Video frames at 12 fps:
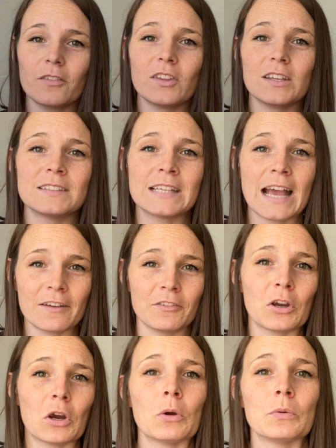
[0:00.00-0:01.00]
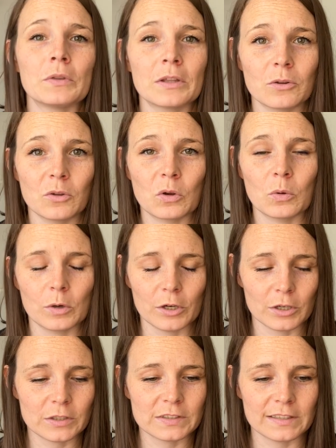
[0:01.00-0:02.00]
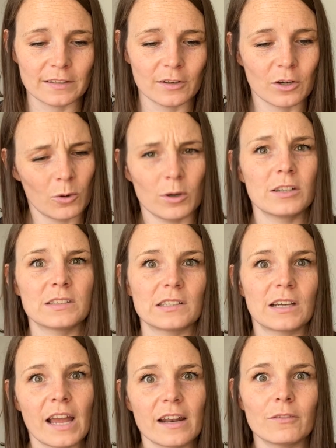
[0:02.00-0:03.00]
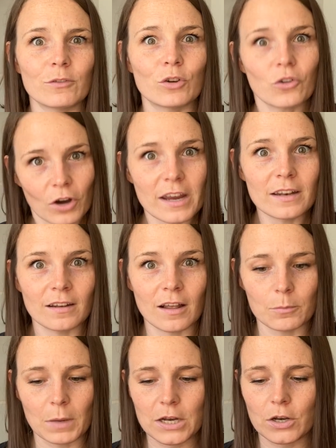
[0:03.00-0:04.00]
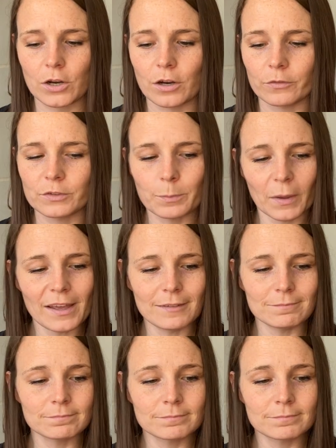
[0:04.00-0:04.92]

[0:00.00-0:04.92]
these have their own little quirks, and their quirks are kind of grating on my nerves. But